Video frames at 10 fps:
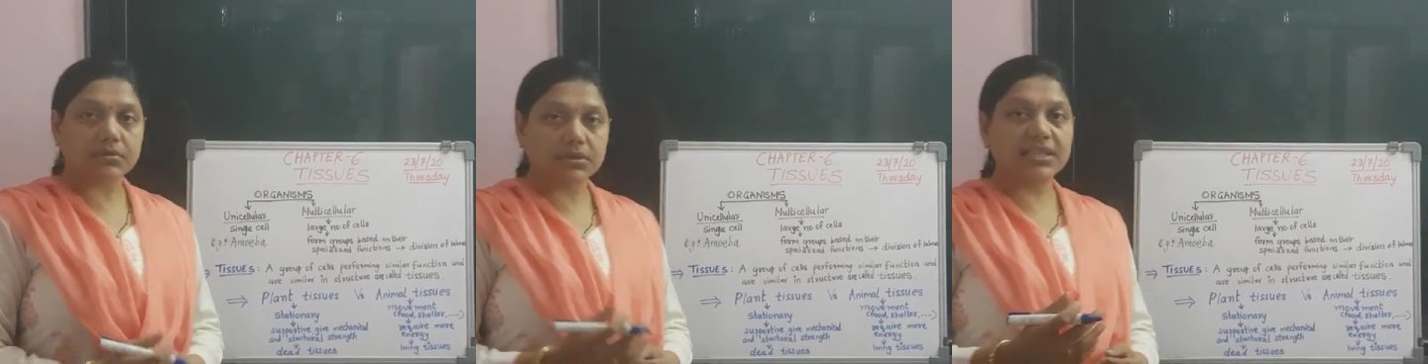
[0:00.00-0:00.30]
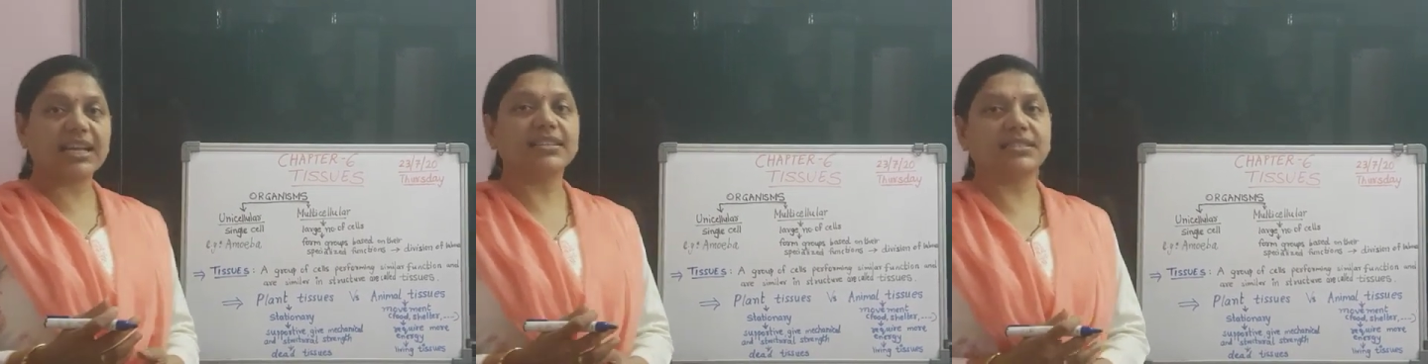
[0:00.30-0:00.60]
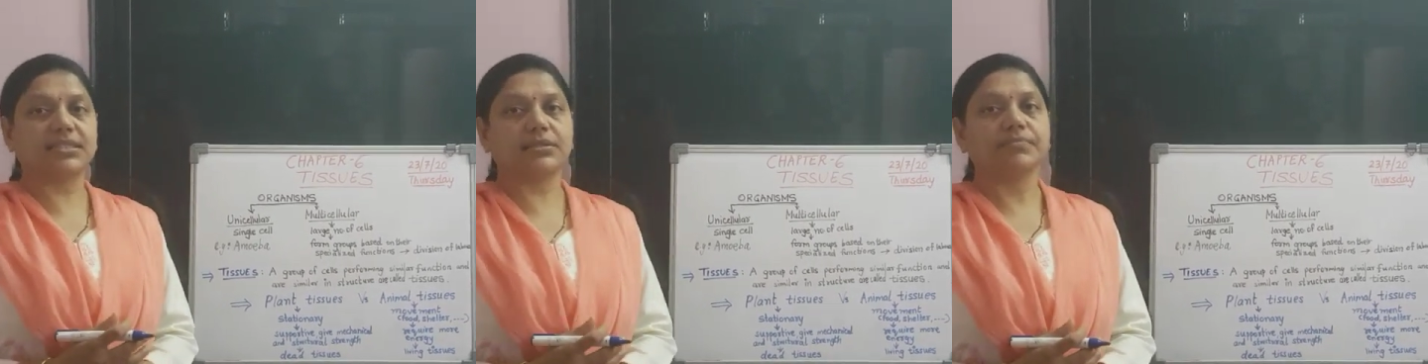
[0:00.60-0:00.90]

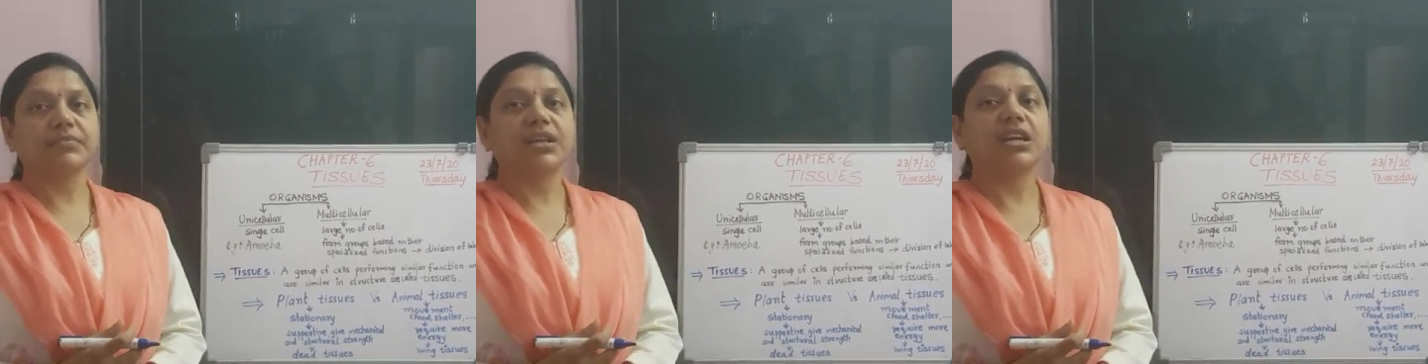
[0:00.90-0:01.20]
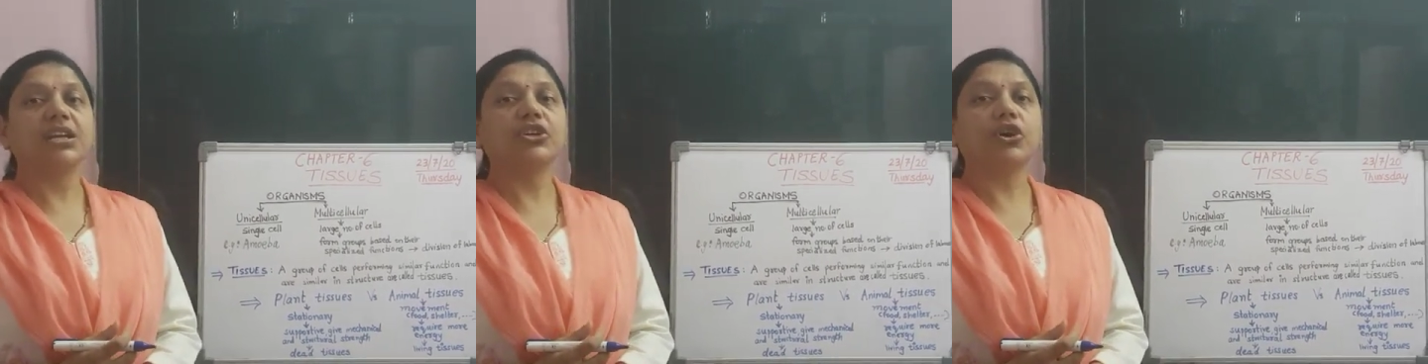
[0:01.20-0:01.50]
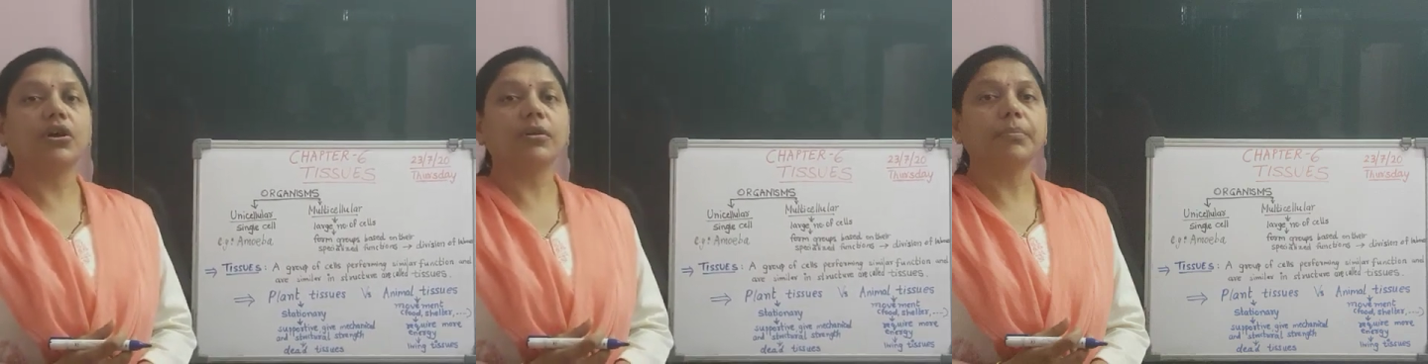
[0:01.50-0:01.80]
cells in
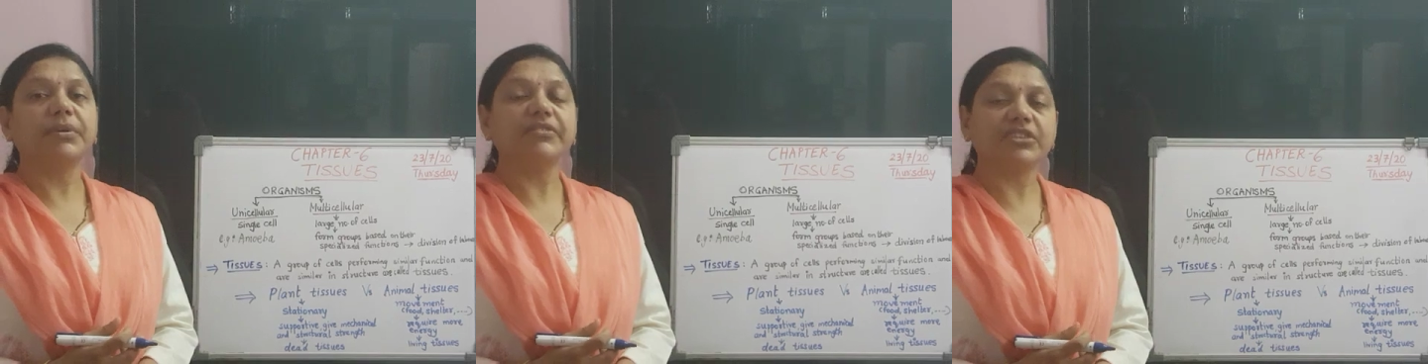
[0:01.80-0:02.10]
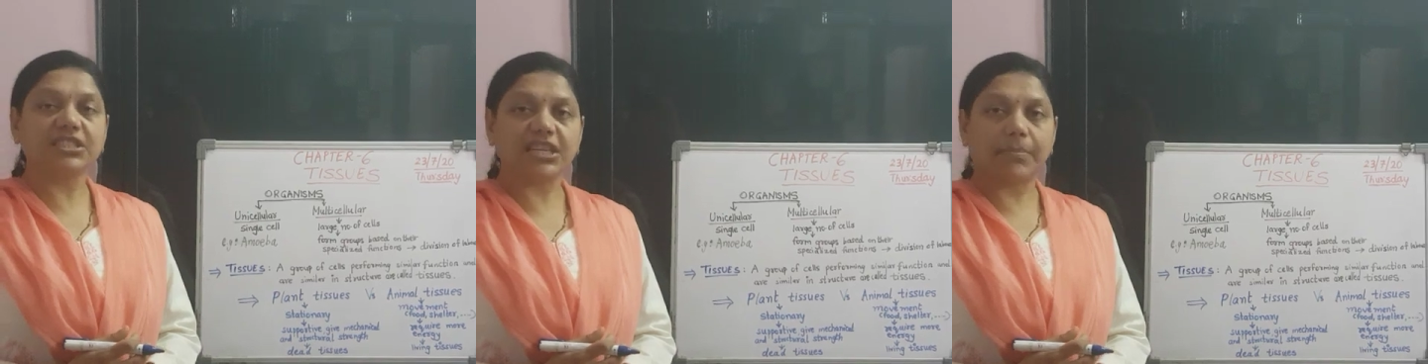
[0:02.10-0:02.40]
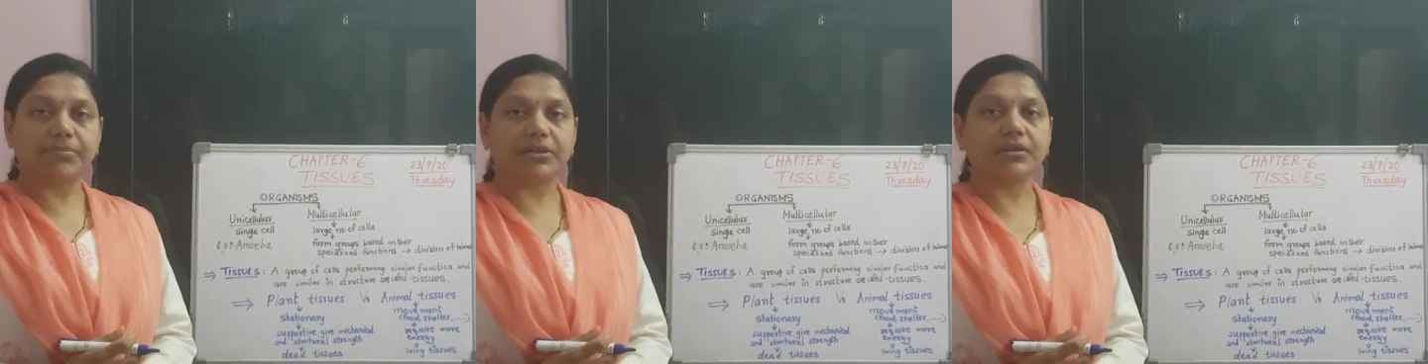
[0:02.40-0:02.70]
your previous
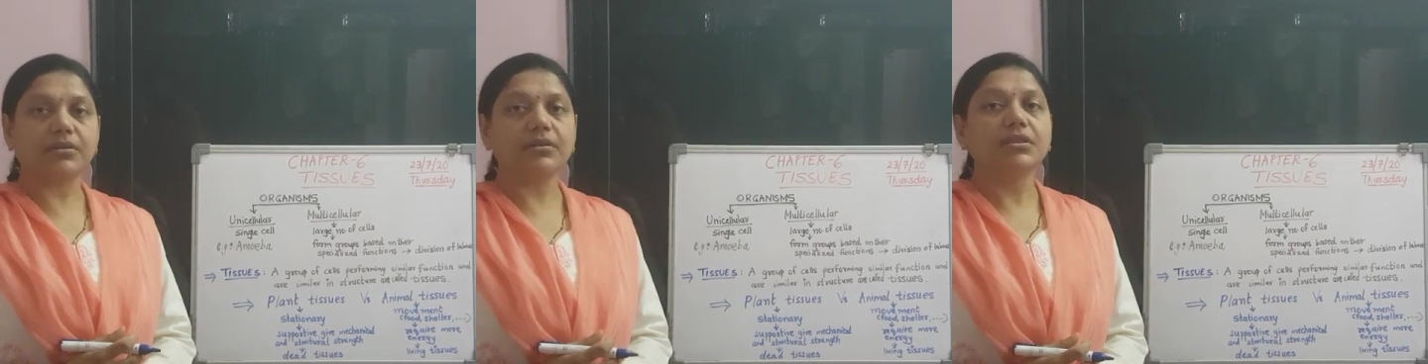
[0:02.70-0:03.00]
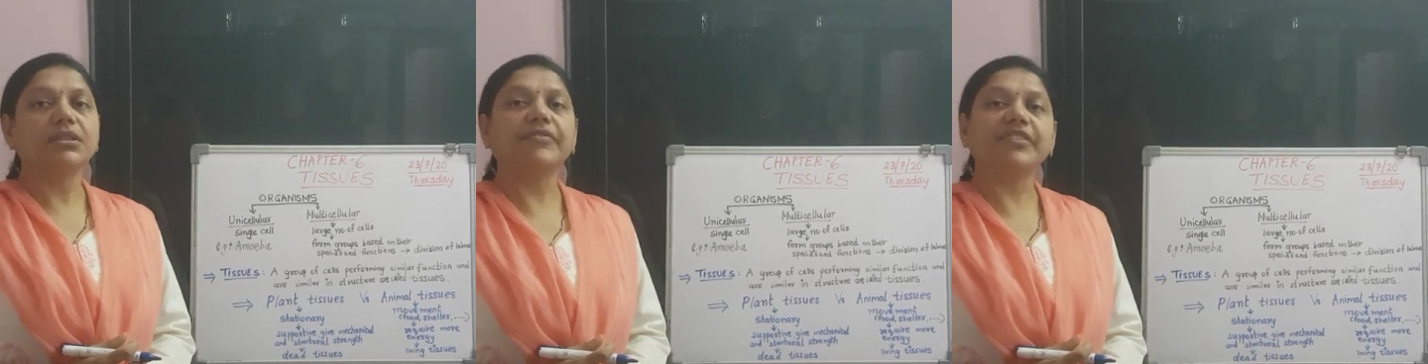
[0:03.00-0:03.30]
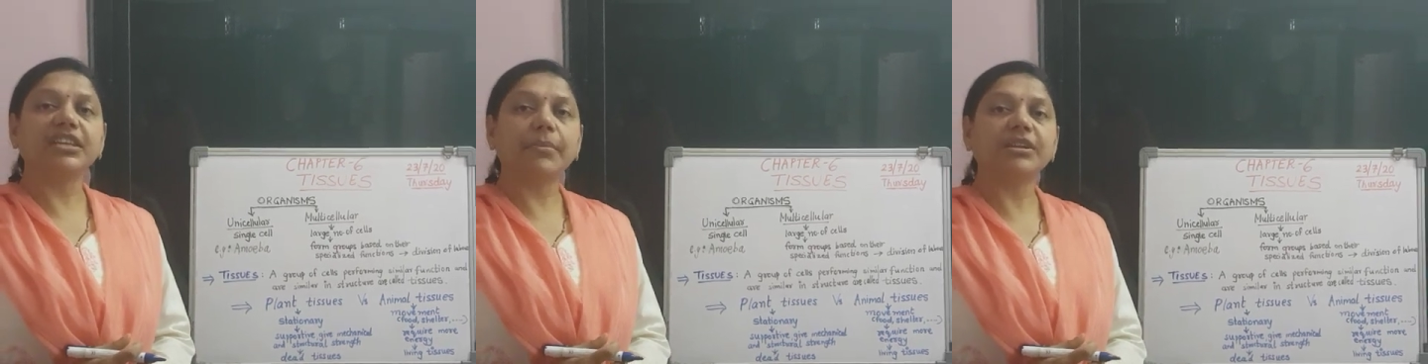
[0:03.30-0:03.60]
chapter, the
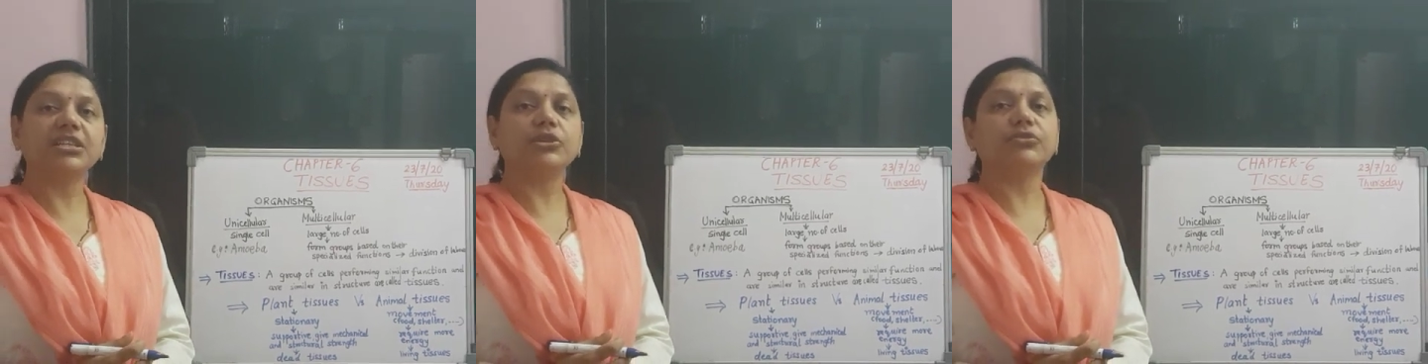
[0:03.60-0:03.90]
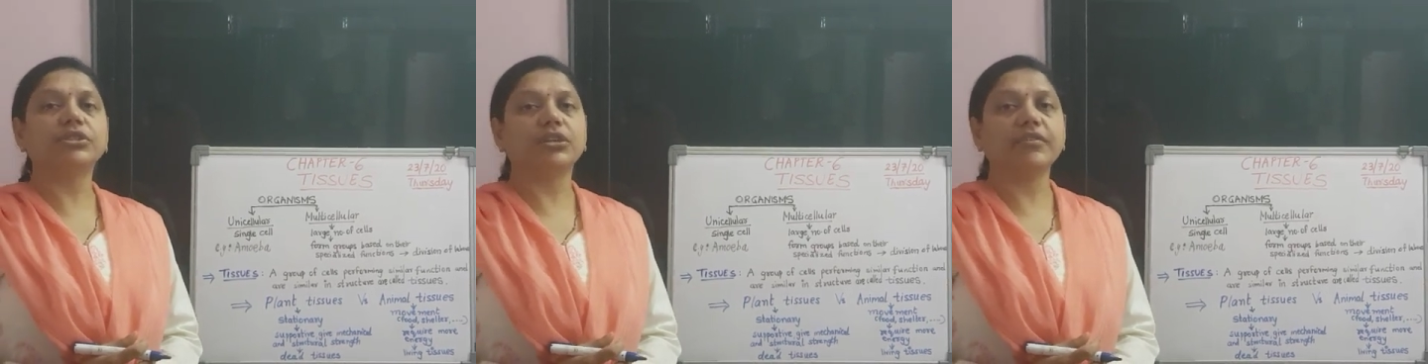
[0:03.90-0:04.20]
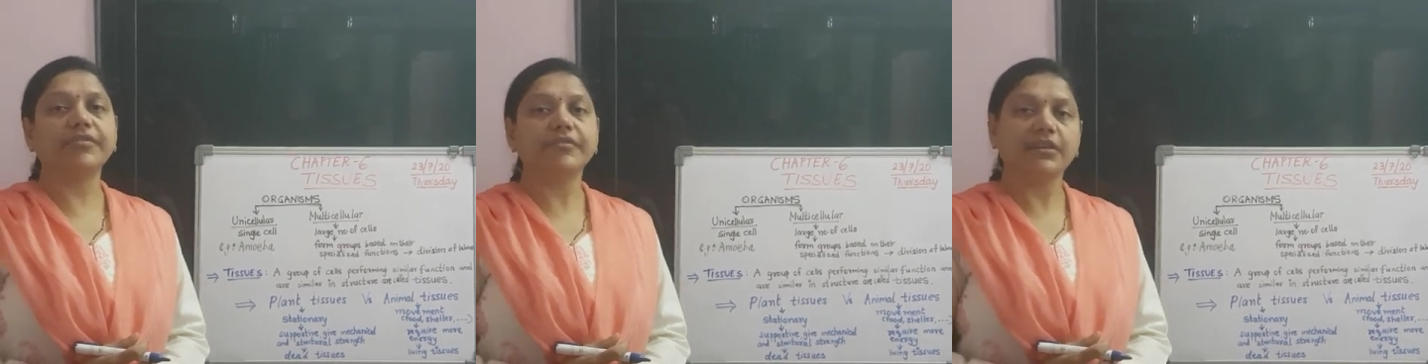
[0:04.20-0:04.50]
fundamental unit
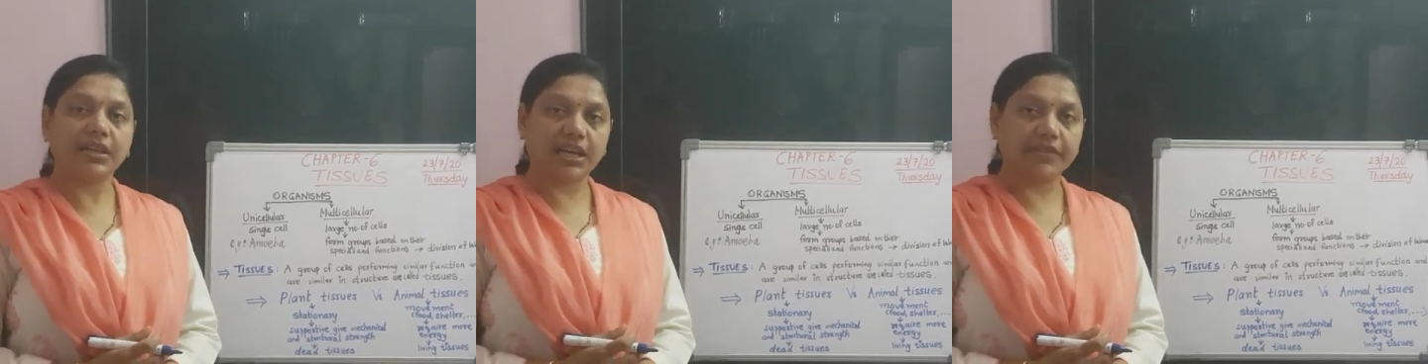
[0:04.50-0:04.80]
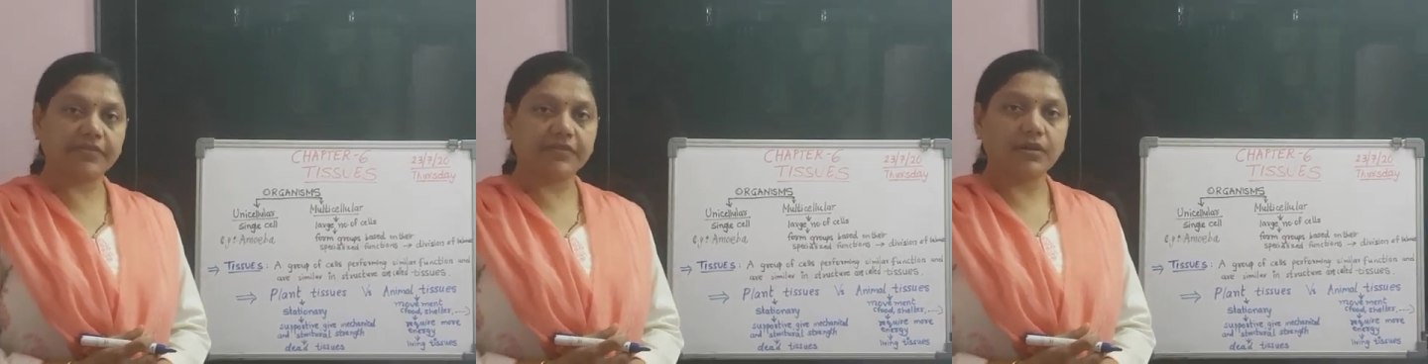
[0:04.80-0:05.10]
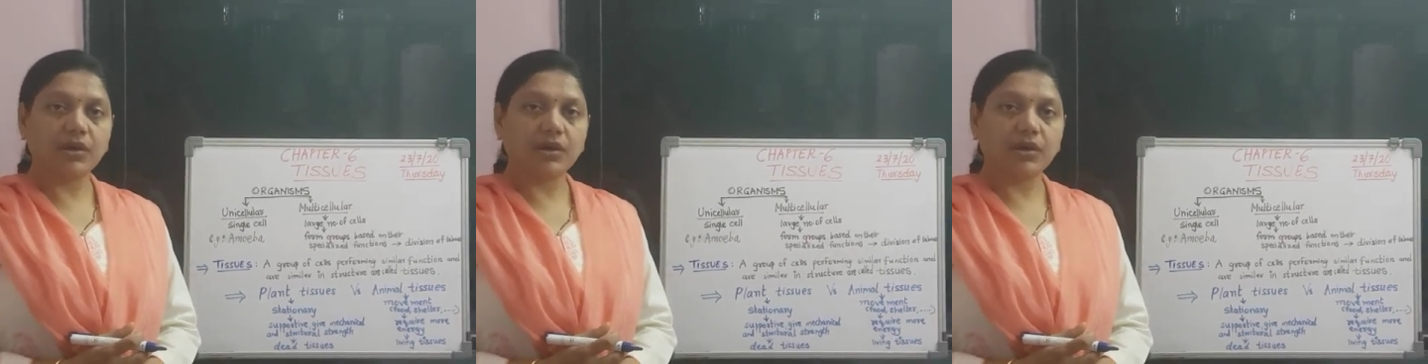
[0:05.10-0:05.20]
of life.